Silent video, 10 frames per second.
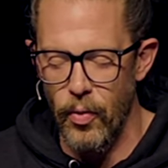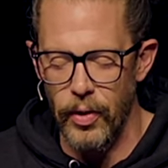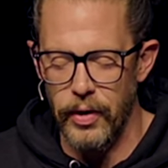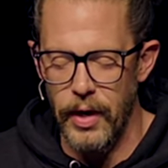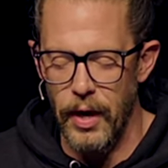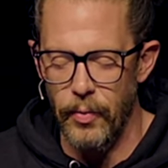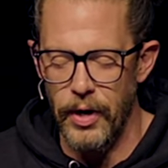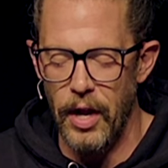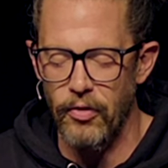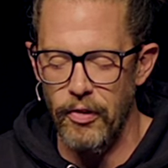Lord, we're
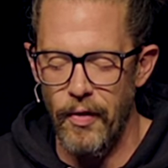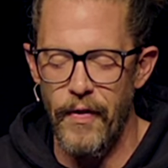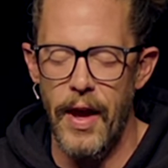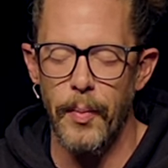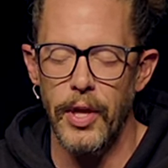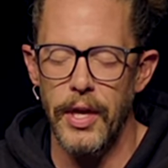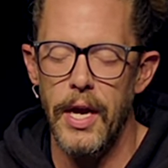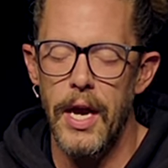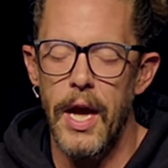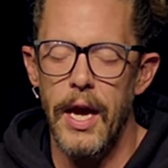not just a family
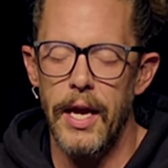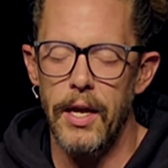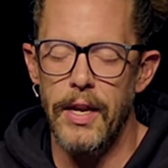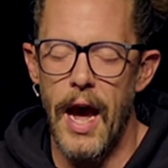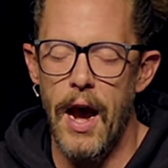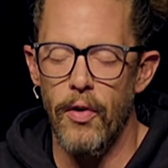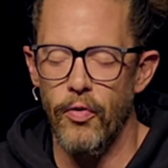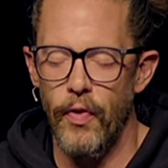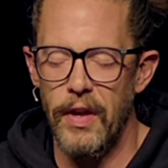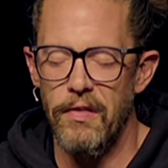
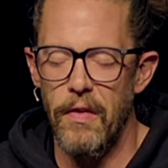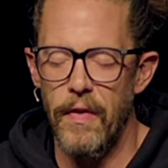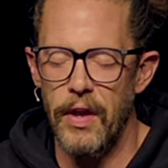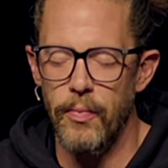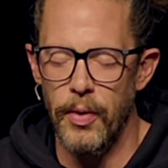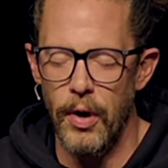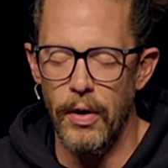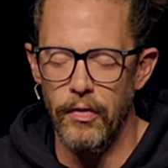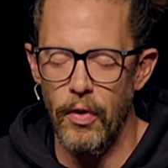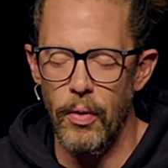in-house, face-to-face, but
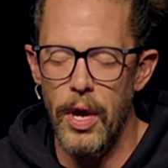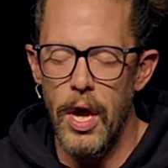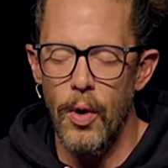also